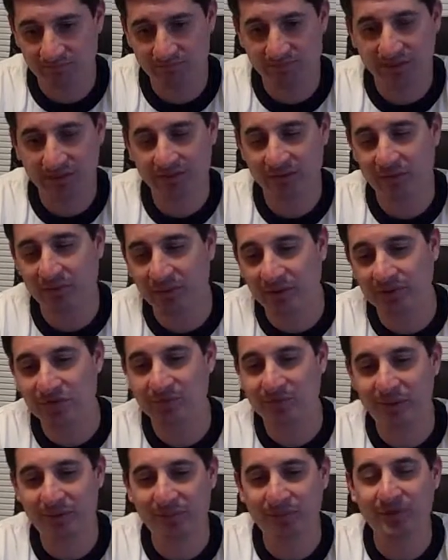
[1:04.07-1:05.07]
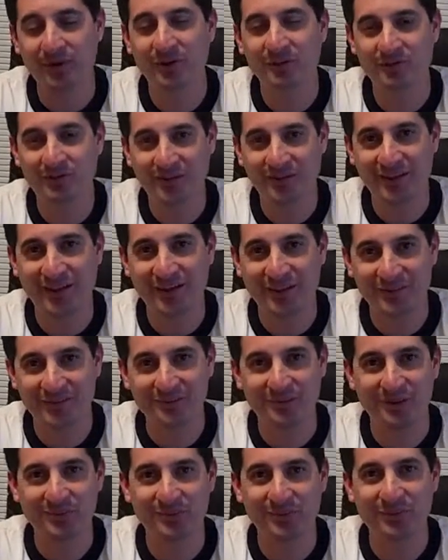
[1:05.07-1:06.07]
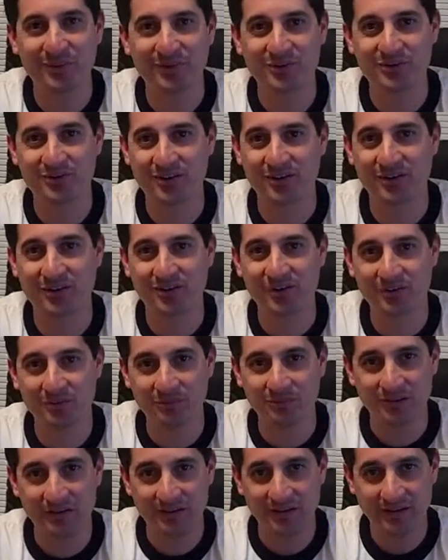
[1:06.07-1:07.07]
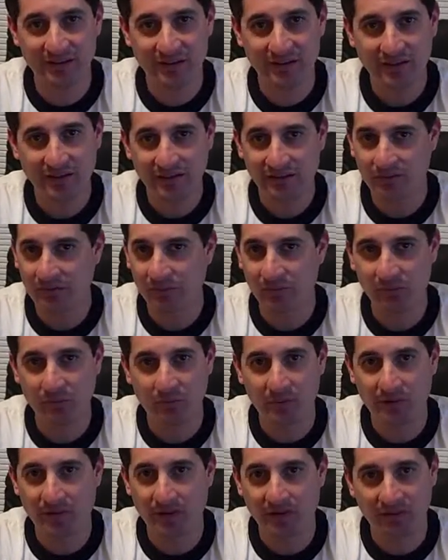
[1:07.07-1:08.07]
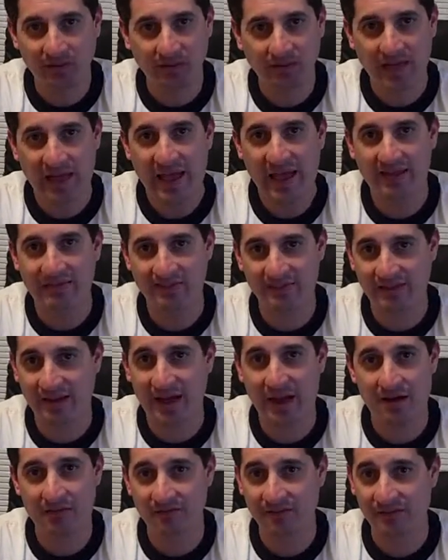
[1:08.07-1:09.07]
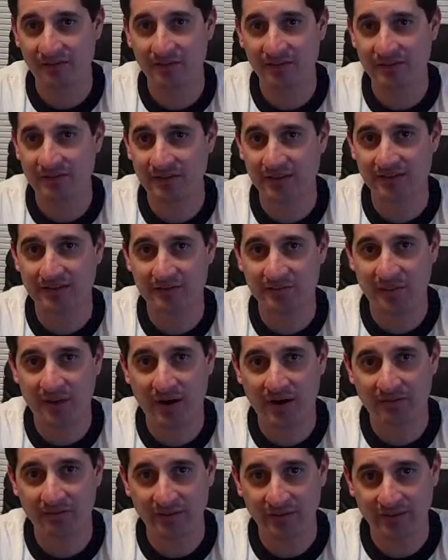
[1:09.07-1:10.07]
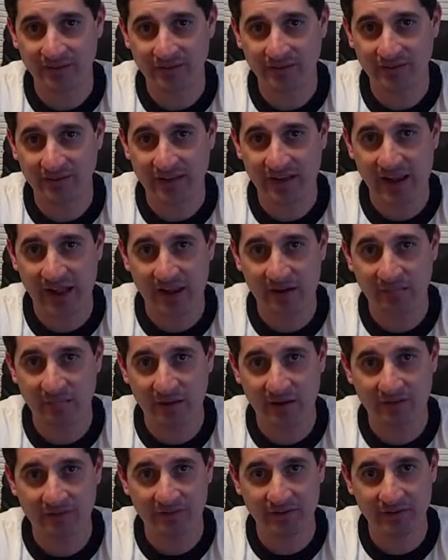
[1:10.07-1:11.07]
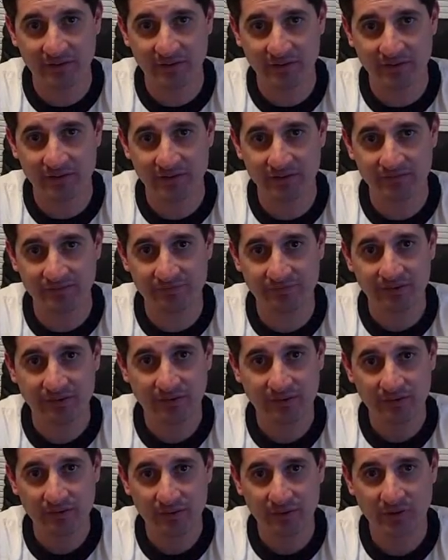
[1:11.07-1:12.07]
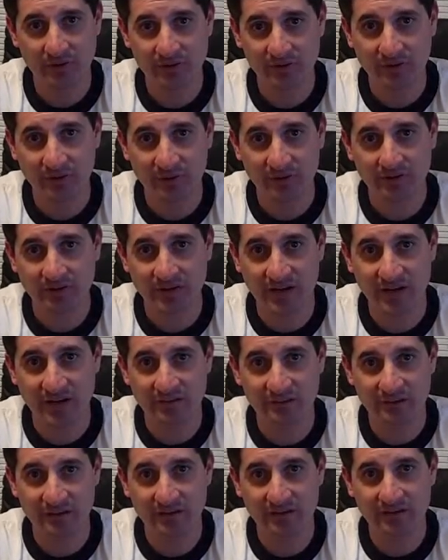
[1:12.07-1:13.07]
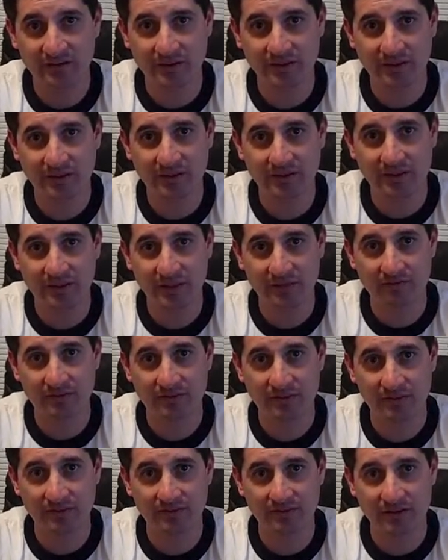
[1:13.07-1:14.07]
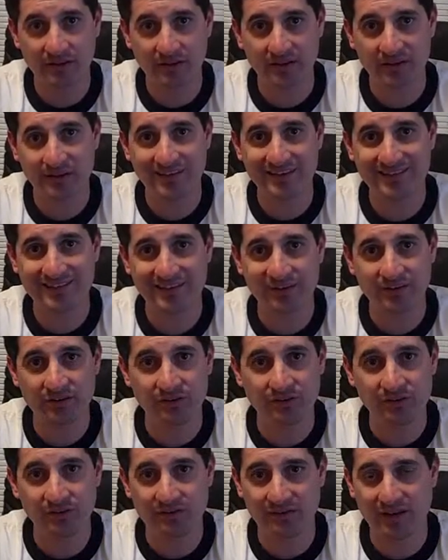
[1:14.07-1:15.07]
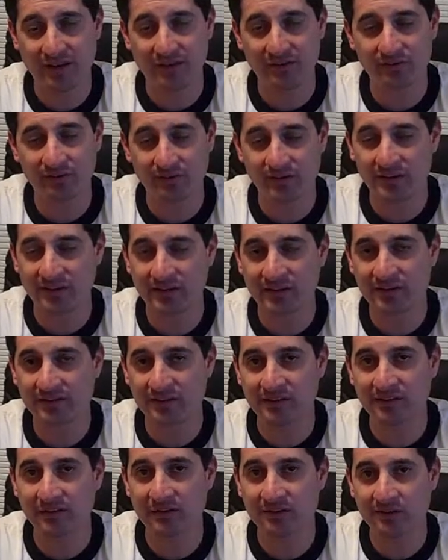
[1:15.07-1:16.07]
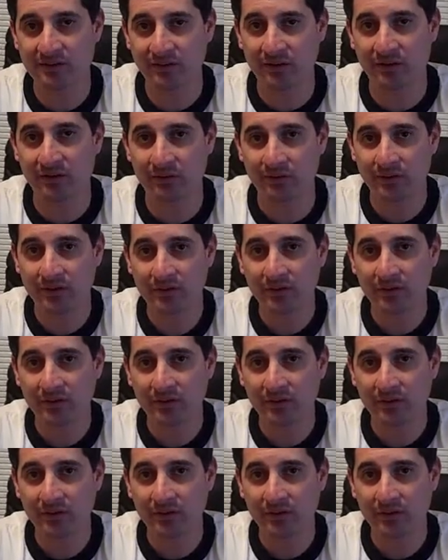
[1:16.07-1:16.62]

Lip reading: not to pitch my book, but as my book shares, I mean, we are the last stop for these kids of poverty to get out of poverty. And if we don't do our job, then everything's going to continue. This cycle's going to continue. So